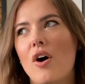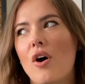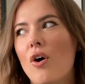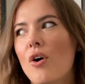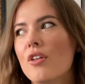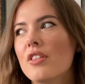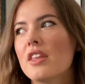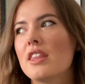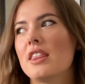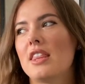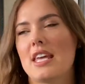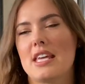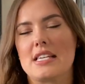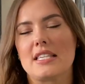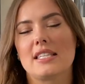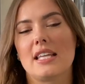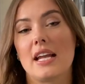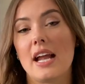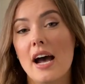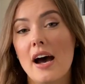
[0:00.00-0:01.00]
all the
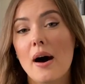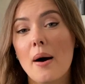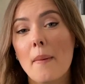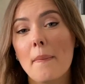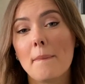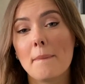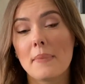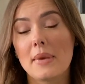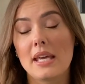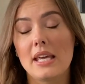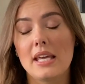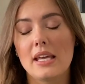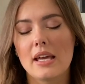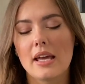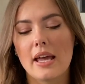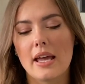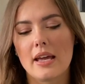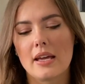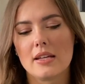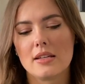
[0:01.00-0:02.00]
things that helped me
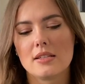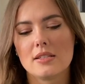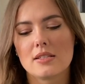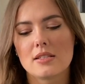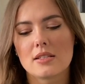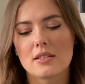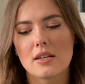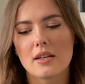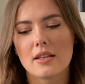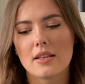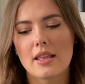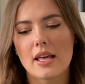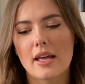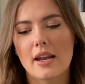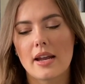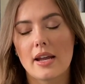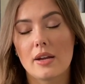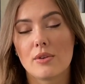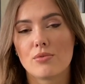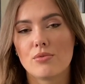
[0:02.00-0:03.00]
and that
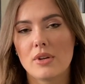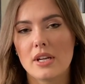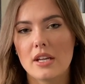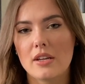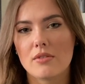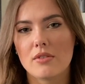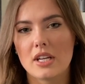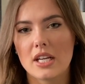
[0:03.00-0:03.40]
I really,